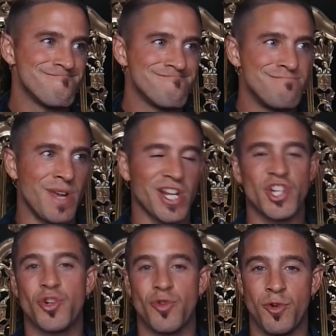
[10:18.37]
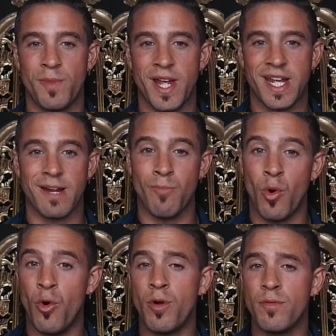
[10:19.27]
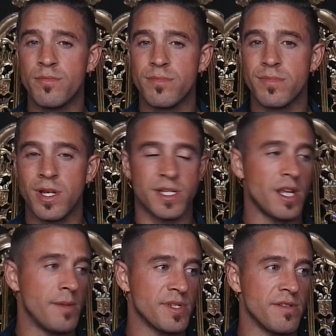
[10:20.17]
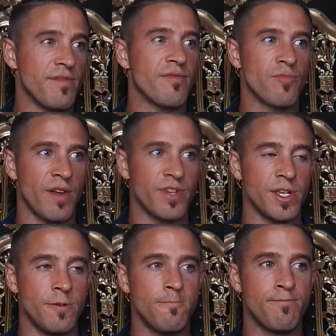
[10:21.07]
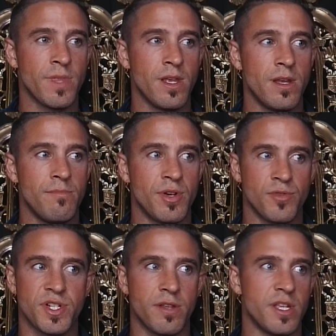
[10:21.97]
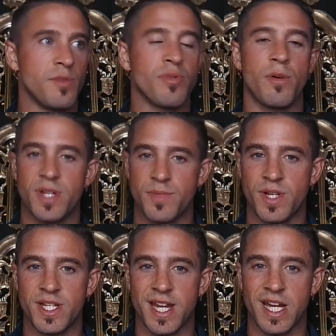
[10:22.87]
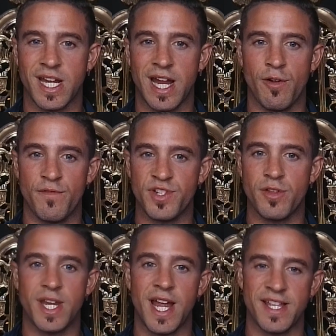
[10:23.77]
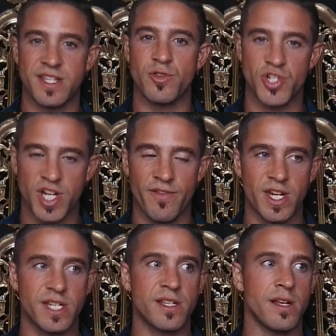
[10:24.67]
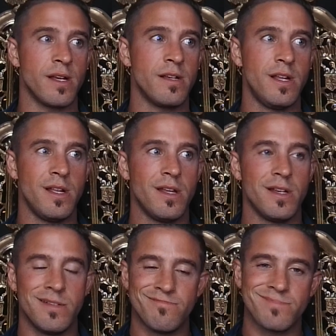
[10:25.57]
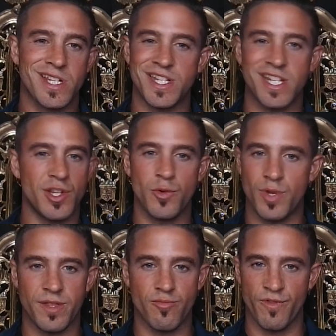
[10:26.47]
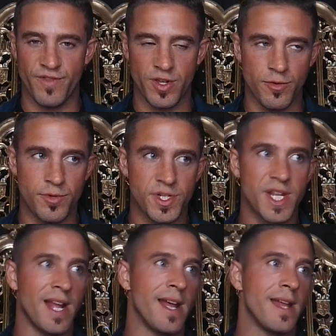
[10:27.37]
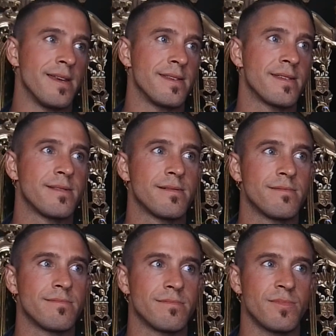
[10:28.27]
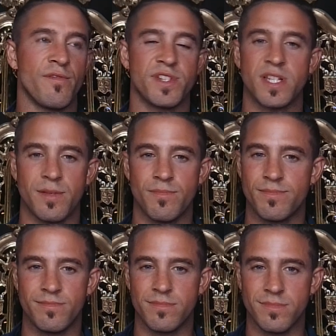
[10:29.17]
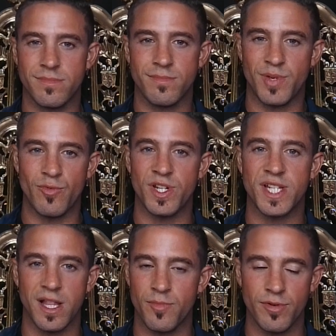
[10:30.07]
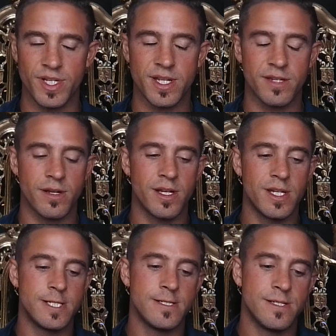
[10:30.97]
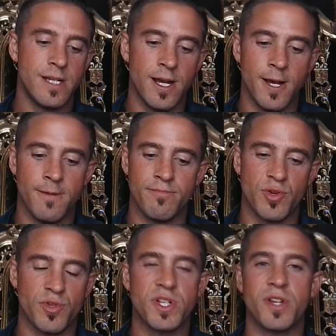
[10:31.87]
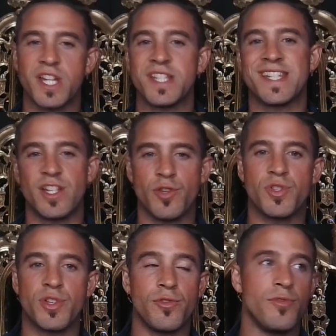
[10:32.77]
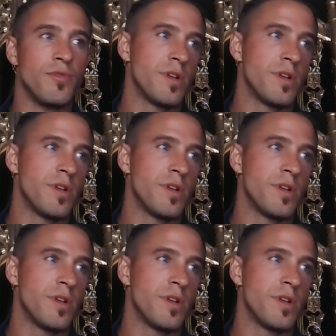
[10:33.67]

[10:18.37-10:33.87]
making sure you're making more in terms of revenue, but also that your property is being taken care of so that it has the longevity to continue with reviews and obviously be resellable, etc. But also to continue to